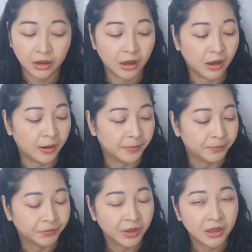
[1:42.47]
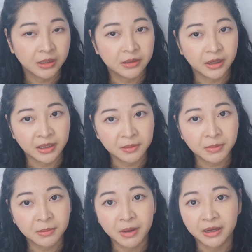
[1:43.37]

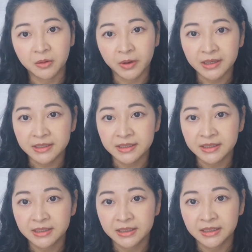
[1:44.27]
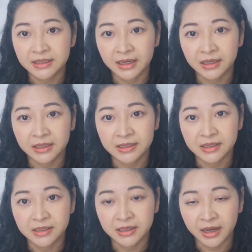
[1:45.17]
Nahema, by the way, is
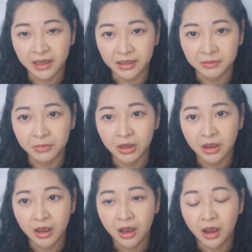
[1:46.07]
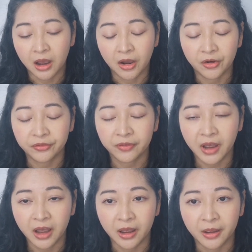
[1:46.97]
a name of
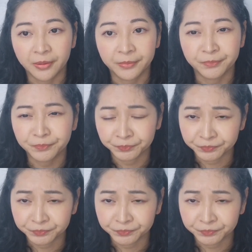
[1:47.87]
a